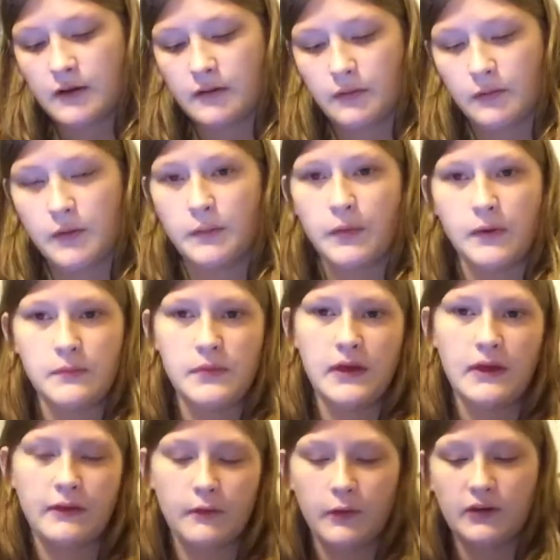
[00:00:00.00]
Let me pull up
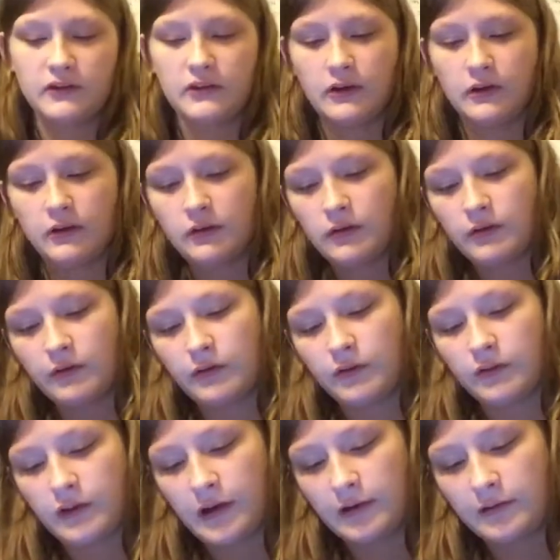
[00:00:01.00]
the other questions. This will
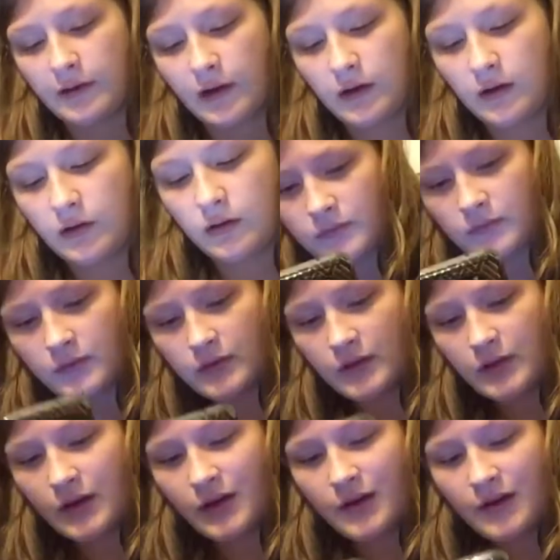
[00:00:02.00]
take a second.
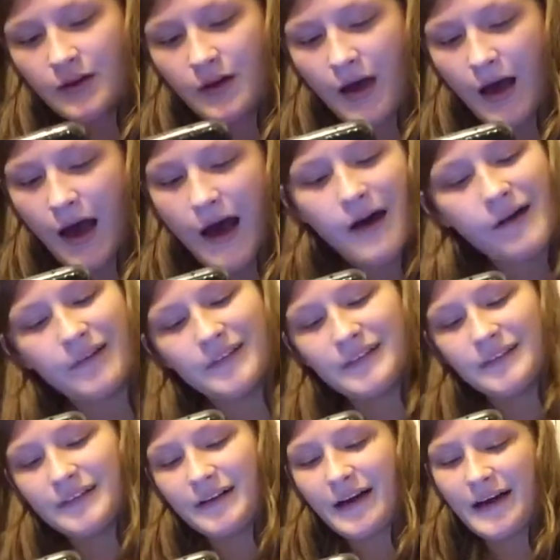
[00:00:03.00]

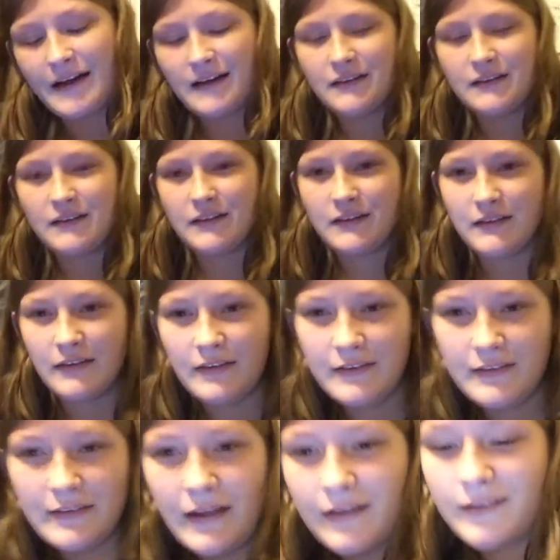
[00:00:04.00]
Alright.
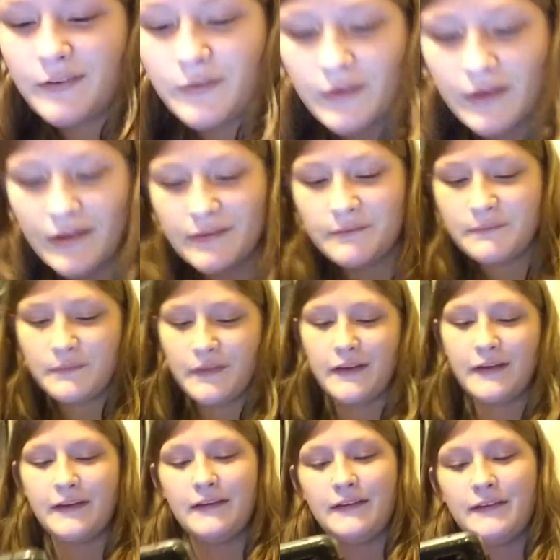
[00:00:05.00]
This next one
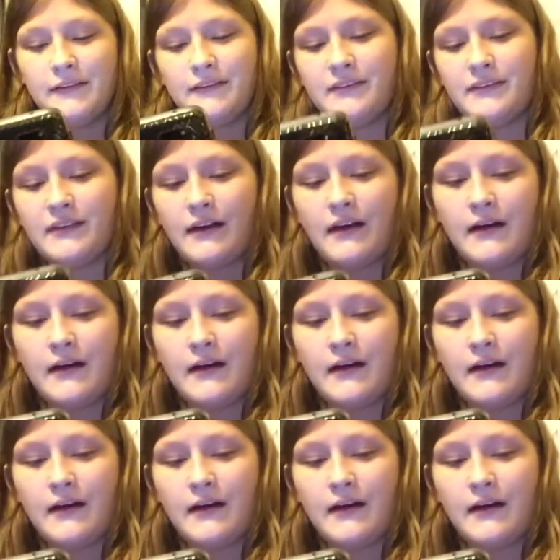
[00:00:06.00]
is,